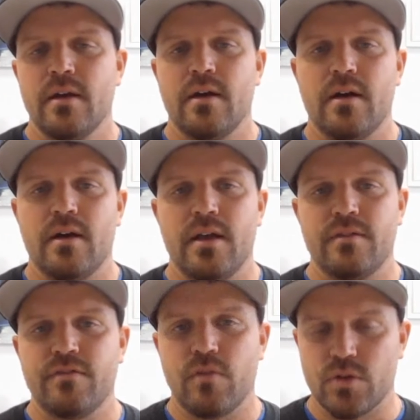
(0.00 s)

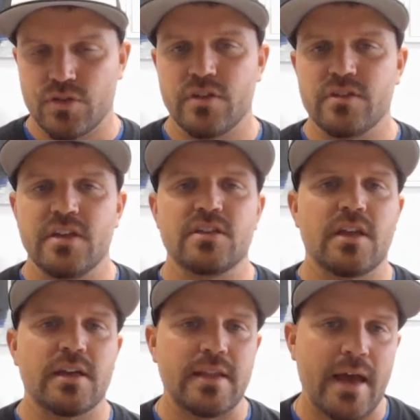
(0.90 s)
and force
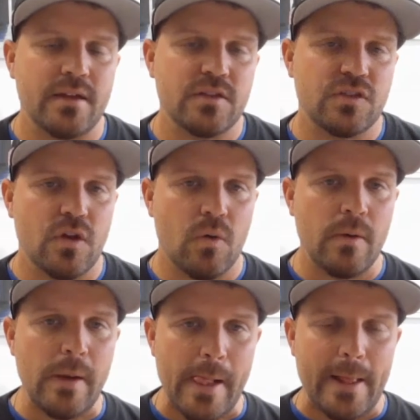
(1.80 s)
translation like that. So